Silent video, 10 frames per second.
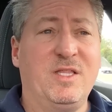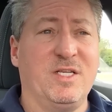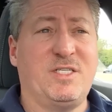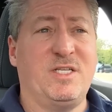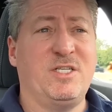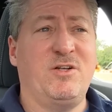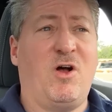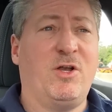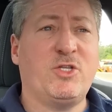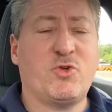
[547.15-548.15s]
This isn't
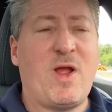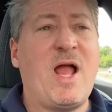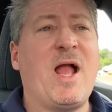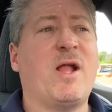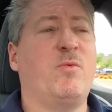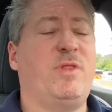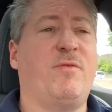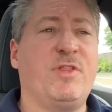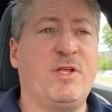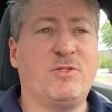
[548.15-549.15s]
on a track with
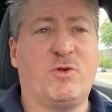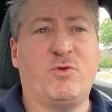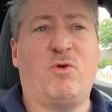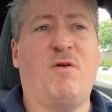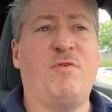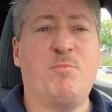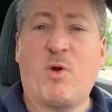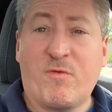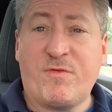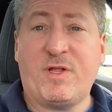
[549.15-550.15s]
everything turned off in
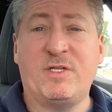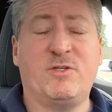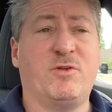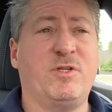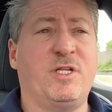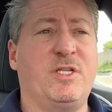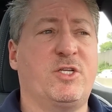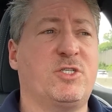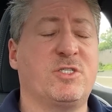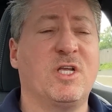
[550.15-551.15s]
perfect
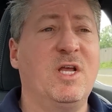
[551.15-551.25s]
conditions.